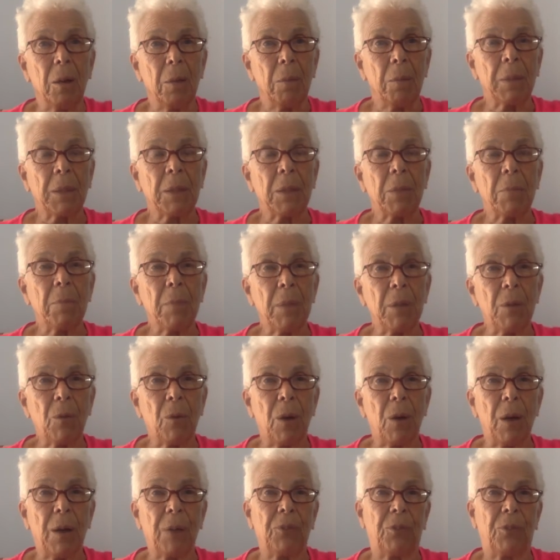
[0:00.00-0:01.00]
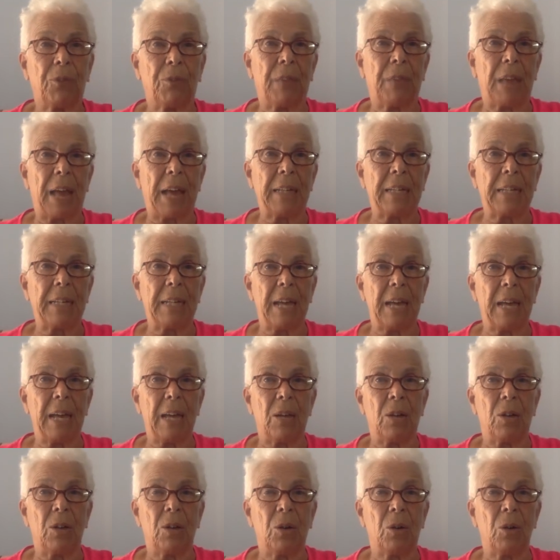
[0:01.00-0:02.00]
But the midwives of that
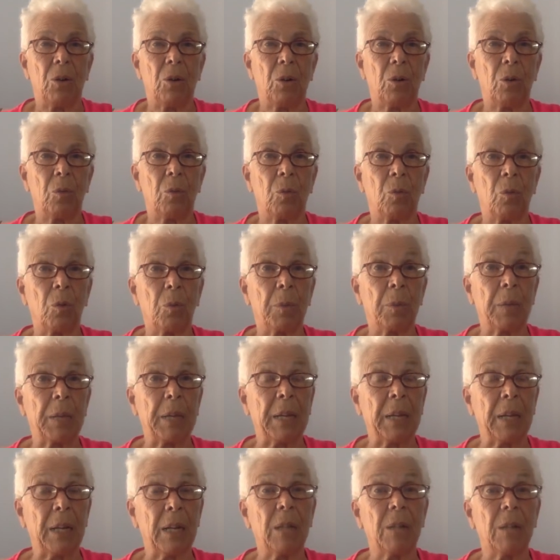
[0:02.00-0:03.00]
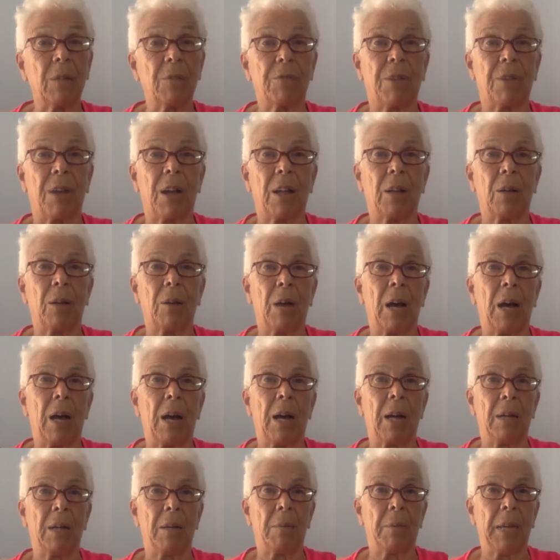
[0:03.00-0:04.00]
day who were beginning to follow
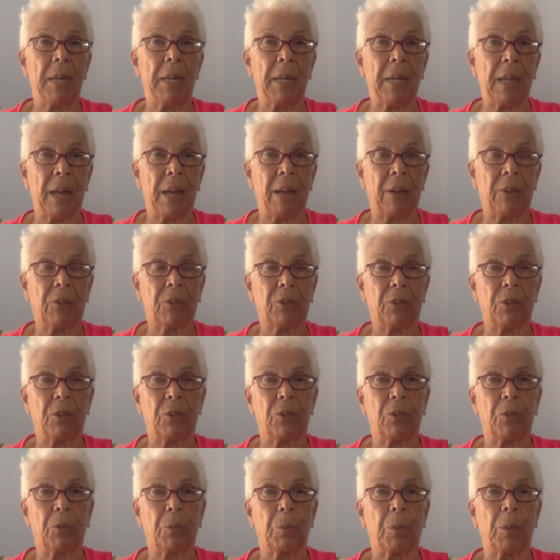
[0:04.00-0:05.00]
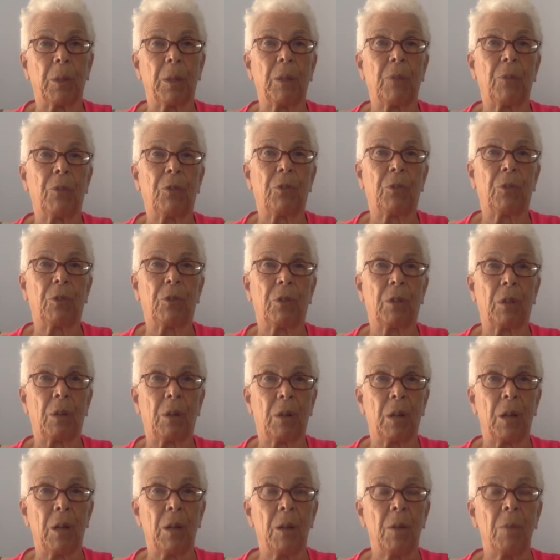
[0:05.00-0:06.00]
Ina May Gaskin's beliefs that